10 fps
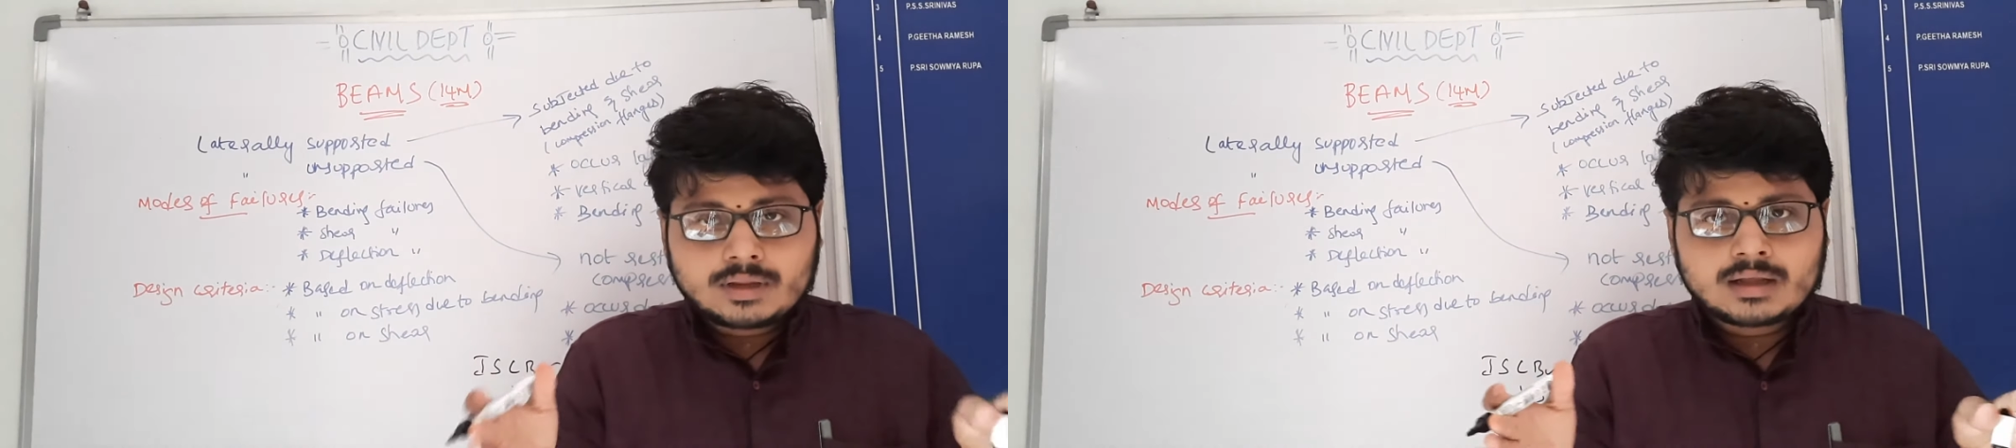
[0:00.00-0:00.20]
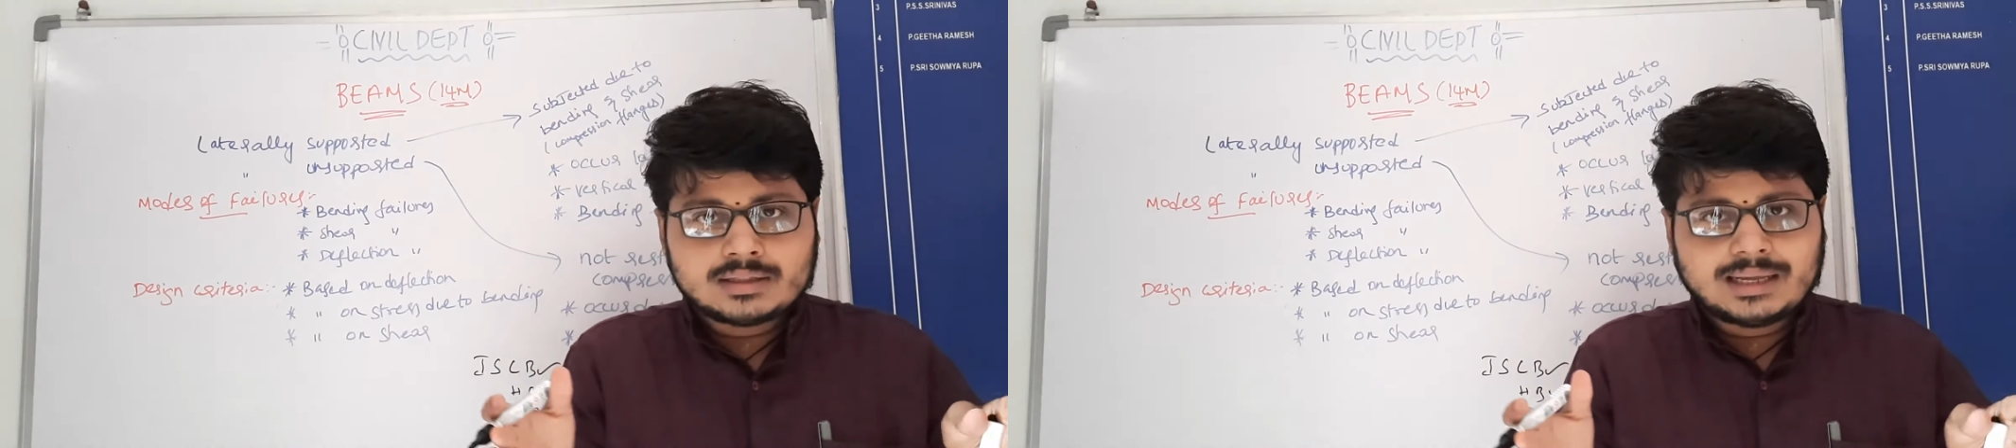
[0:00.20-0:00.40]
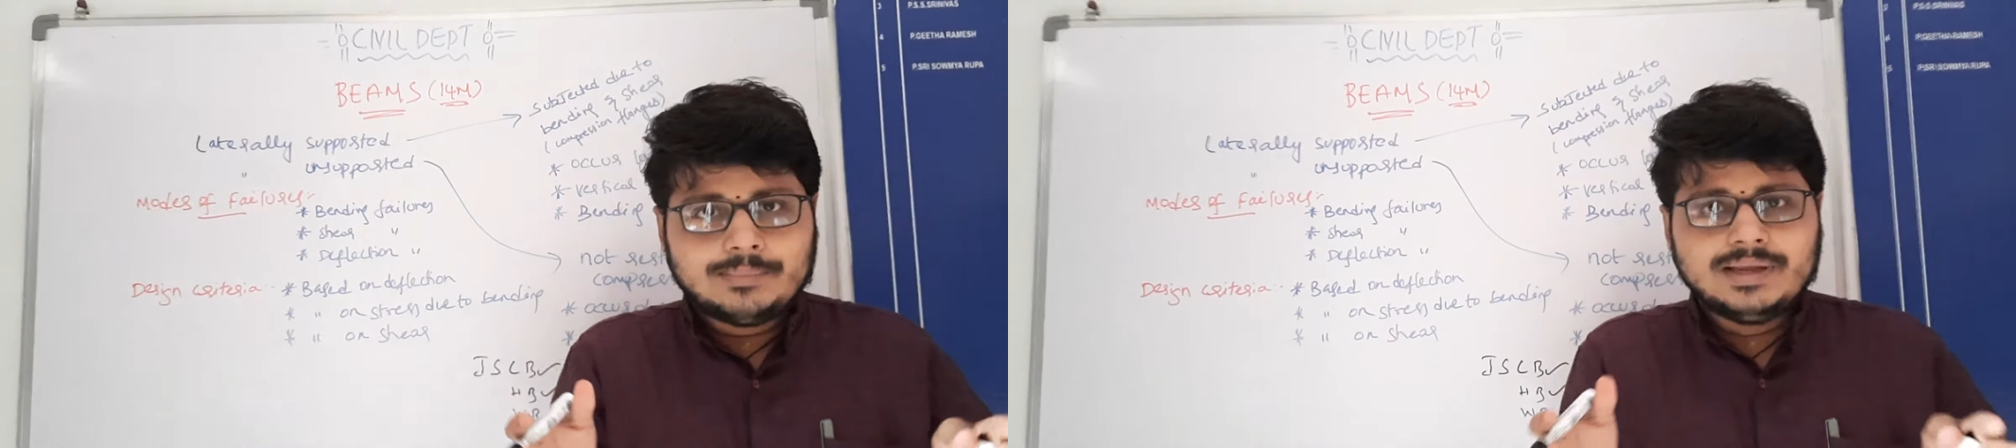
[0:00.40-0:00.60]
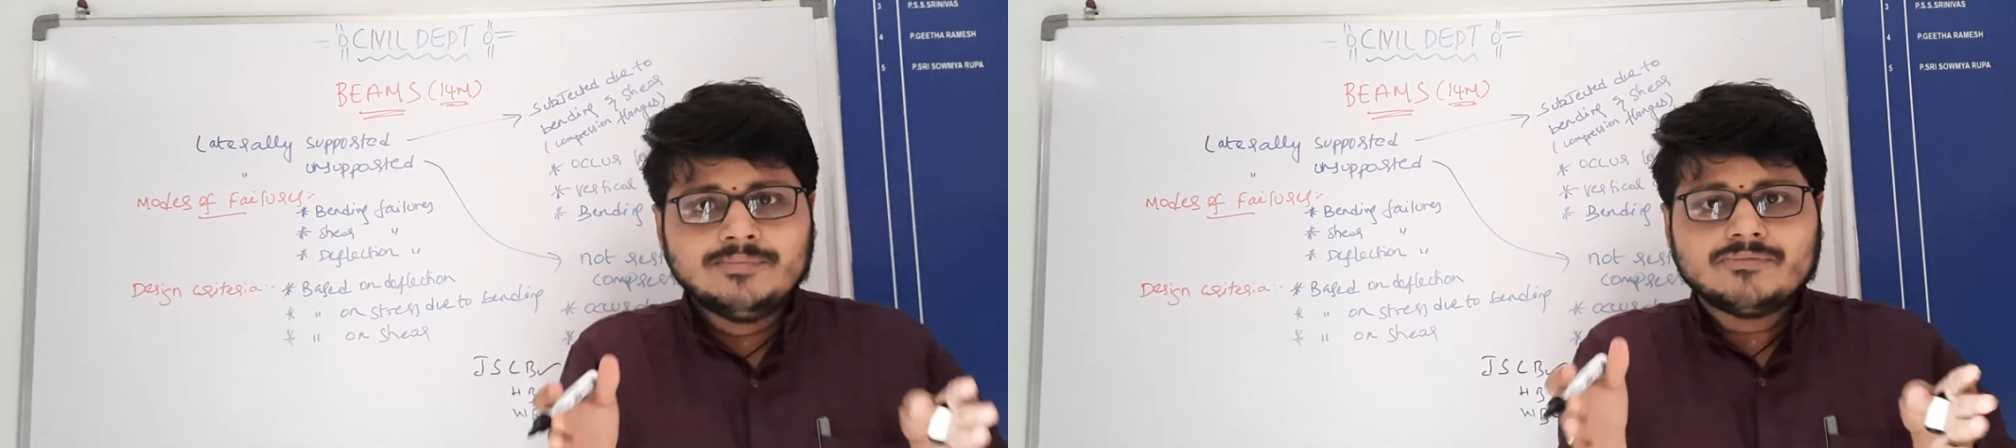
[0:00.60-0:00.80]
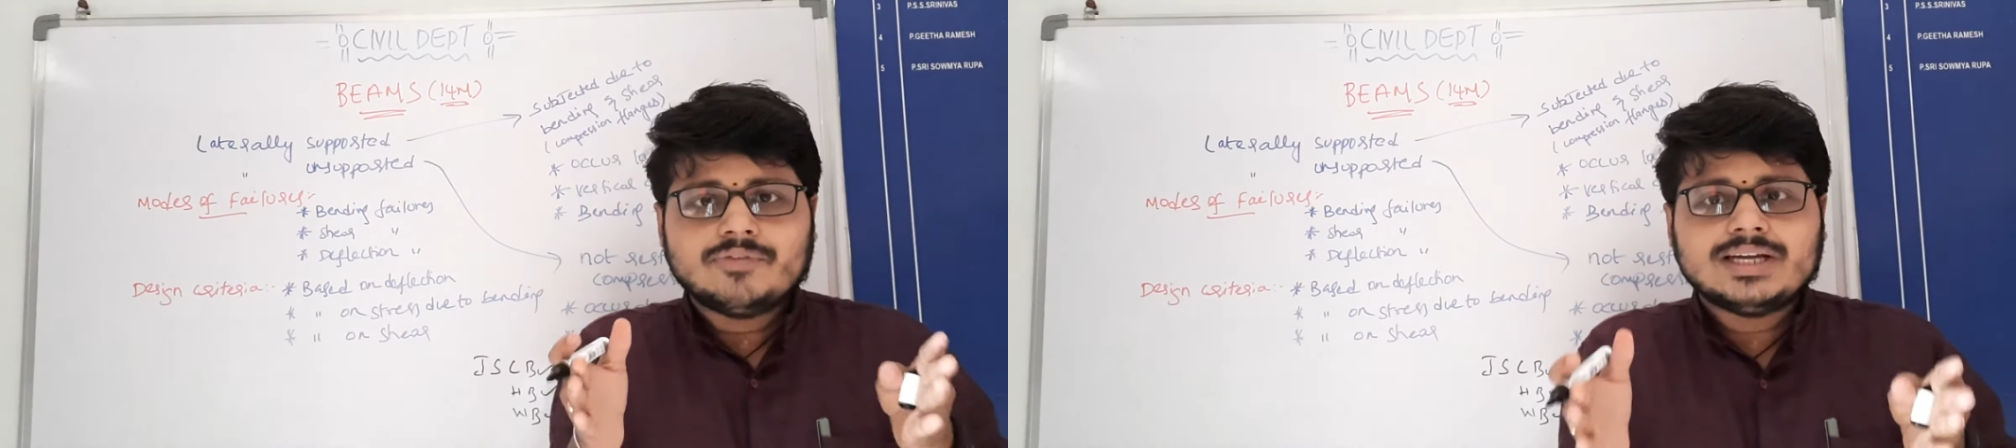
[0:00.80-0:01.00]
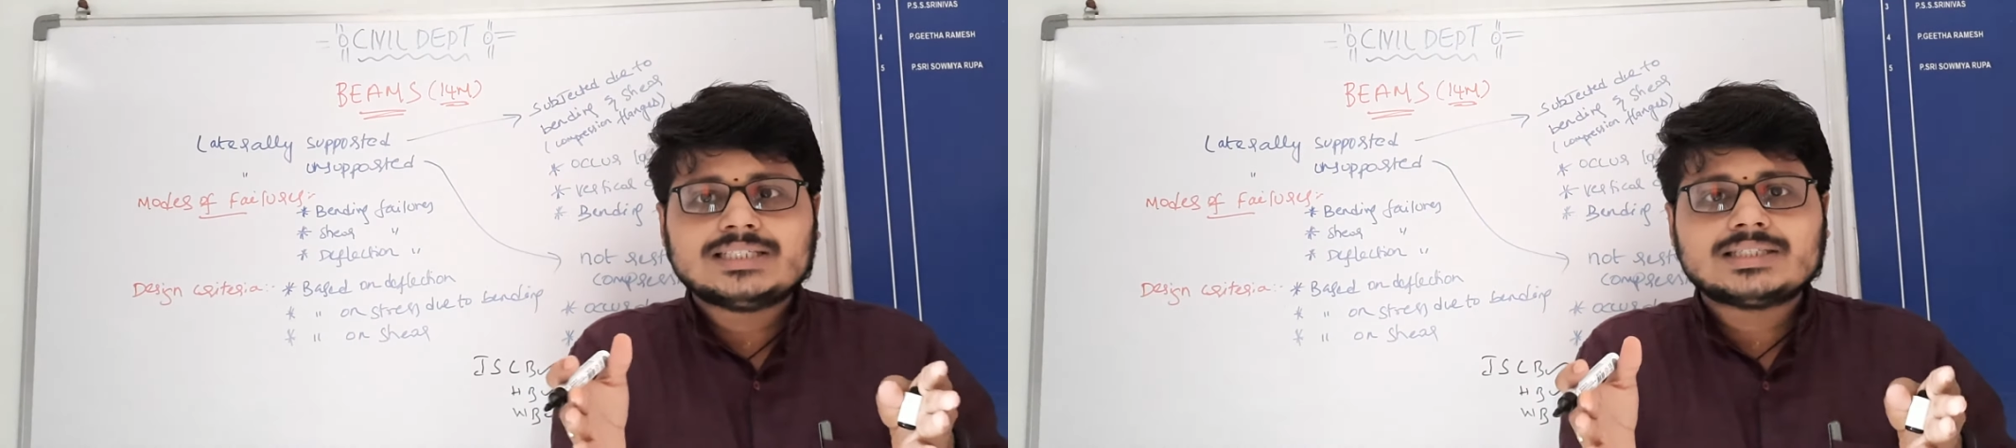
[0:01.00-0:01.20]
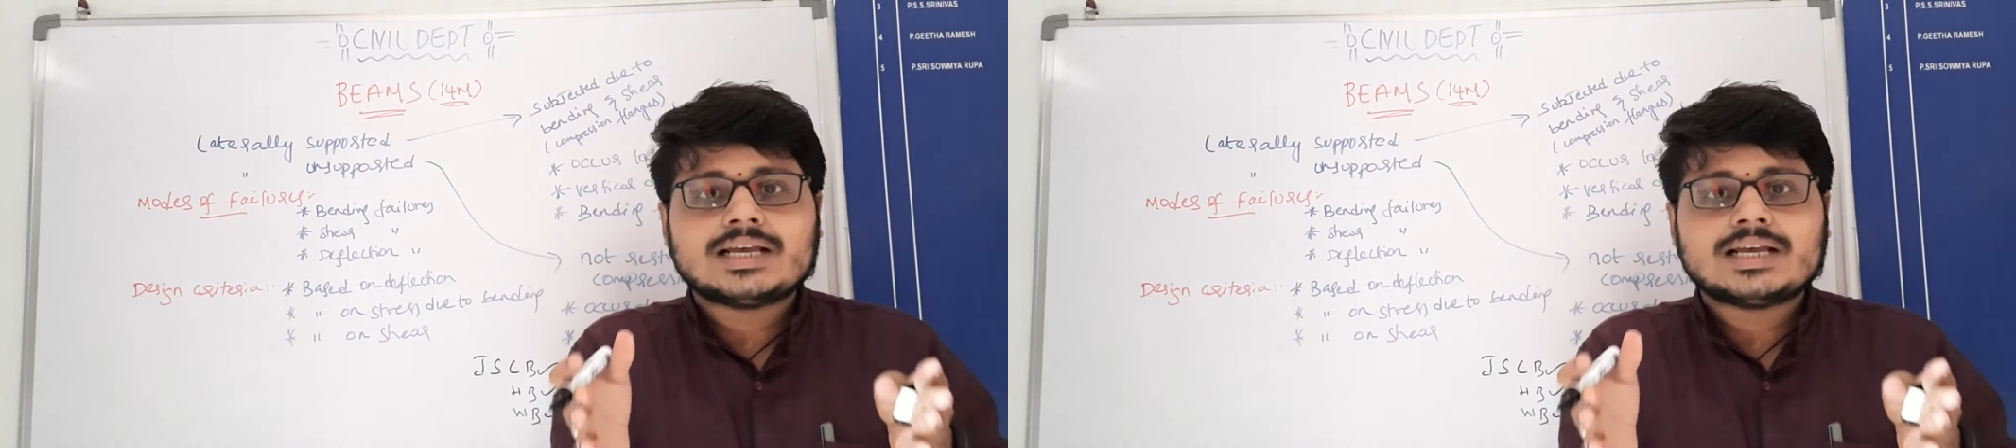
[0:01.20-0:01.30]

the beam weights